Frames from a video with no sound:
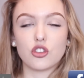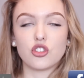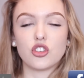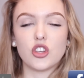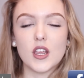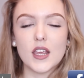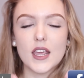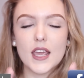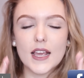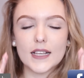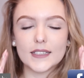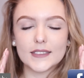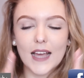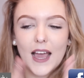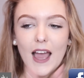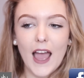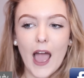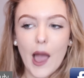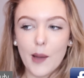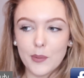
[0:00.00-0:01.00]
She is
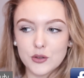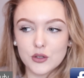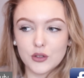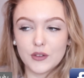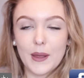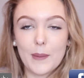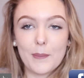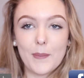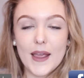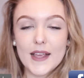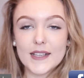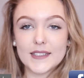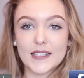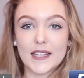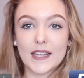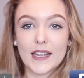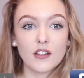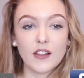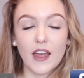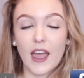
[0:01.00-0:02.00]
absolutely amazing.